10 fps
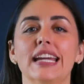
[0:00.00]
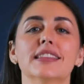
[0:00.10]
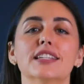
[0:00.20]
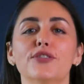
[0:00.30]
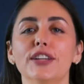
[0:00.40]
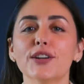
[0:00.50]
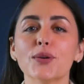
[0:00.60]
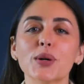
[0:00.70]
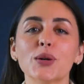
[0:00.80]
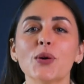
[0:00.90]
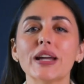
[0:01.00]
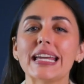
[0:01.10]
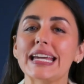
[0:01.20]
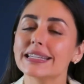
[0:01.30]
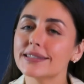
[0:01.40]
In this video, we're going
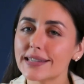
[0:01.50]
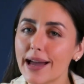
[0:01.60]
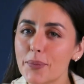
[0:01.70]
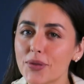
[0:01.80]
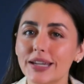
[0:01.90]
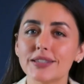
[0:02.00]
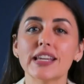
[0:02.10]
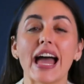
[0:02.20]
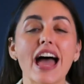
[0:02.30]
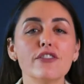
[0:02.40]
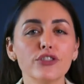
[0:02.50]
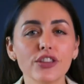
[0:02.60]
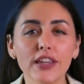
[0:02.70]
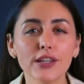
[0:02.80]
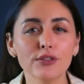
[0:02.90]
in depth into
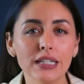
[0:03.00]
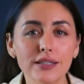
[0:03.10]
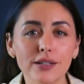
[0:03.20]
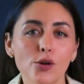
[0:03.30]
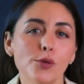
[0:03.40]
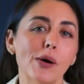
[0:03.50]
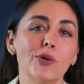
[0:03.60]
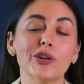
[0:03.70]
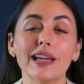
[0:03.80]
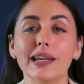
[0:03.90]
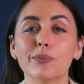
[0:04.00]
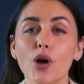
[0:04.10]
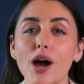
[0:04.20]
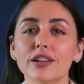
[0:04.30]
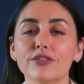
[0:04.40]
everything you need to know about creating
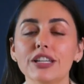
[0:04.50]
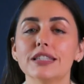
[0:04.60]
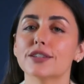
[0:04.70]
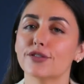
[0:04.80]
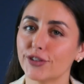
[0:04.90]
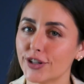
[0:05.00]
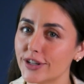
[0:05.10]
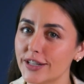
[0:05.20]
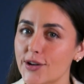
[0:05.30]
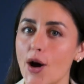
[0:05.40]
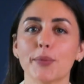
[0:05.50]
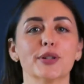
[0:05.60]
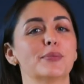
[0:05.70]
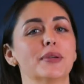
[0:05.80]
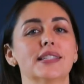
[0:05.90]
product feeds for your
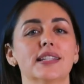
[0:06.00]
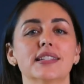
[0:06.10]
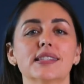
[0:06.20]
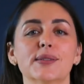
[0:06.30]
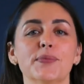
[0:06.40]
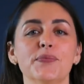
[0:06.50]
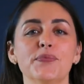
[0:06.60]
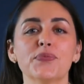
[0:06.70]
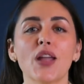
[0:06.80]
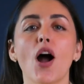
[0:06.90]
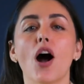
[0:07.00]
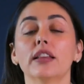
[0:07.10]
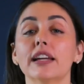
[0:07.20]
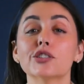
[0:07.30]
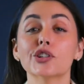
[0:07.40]
e-commerce business.
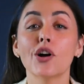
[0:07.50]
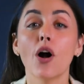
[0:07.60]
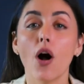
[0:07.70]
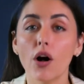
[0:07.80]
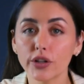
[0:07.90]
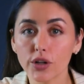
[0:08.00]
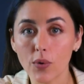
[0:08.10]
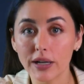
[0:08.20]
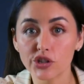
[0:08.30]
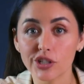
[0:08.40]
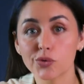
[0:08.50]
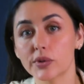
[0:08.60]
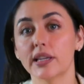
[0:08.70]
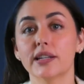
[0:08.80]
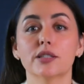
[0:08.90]
I'll answer all your questions
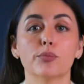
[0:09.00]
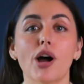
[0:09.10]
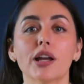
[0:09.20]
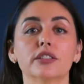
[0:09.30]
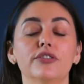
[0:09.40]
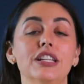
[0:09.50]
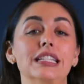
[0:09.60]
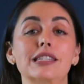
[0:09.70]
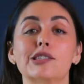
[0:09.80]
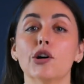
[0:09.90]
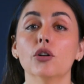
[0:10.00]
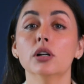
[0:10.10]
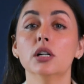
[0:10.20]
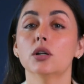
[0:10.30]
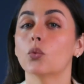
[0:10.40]
related to product feeds. So
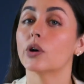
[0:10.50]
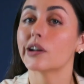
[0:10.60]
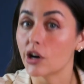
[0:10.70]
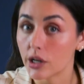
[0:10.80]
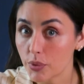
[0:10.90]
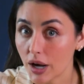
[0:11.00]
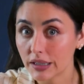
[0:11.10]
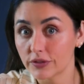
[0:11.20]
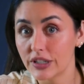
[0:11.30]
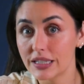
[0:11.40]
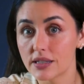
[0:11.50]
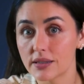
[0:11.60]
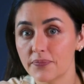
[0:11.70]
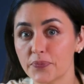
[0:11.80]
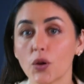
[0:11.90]
what are product
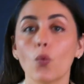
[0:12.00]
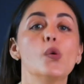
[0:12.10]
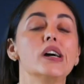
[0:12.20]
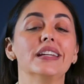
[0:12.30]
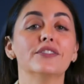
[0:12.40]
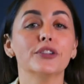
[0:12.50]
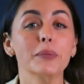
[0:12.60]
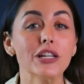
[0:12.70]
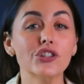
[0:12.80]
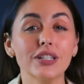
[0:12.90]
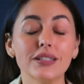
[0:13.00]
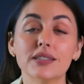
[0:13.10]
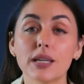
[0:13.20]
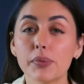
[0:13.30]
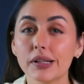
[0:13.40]
feeds? What information is
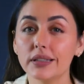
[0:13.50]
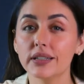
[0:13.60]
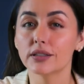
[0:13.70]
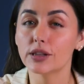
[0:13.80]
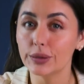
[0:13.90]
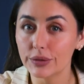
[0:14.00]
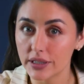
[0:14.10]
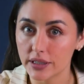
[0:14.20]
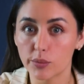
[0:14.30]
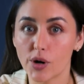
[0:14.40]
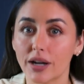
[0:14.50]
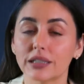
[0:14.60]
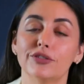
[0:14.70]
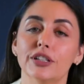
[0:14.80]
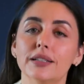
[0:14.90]
typically included in a
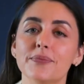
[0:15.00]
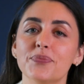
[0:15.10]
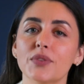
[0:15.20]
product feed?